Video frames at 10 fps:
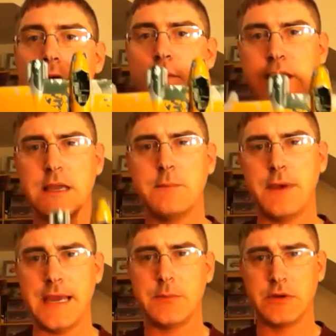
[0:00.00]
you know when you get
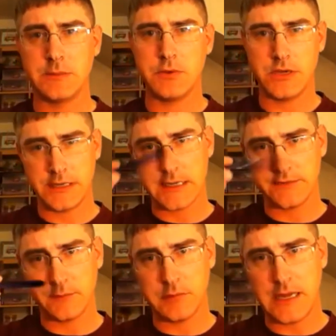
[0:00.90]
paper and you burn it, it
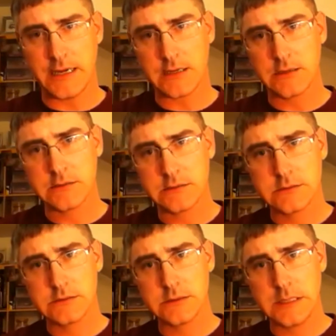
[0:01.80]
gets a black
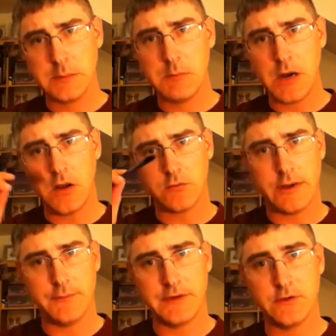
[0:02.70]
mark
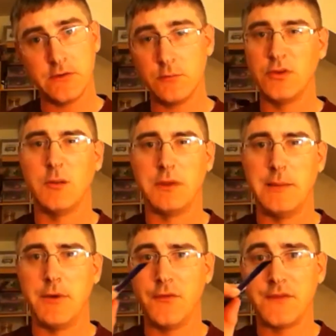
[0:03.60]
around it. Doesn't want well,
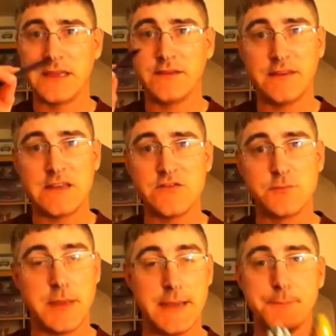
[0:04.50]
black mark, the
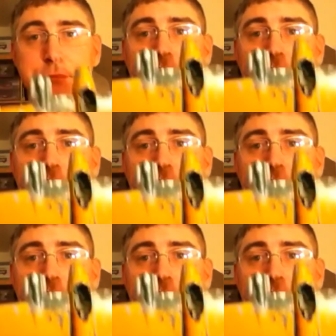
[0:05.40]
singed bit.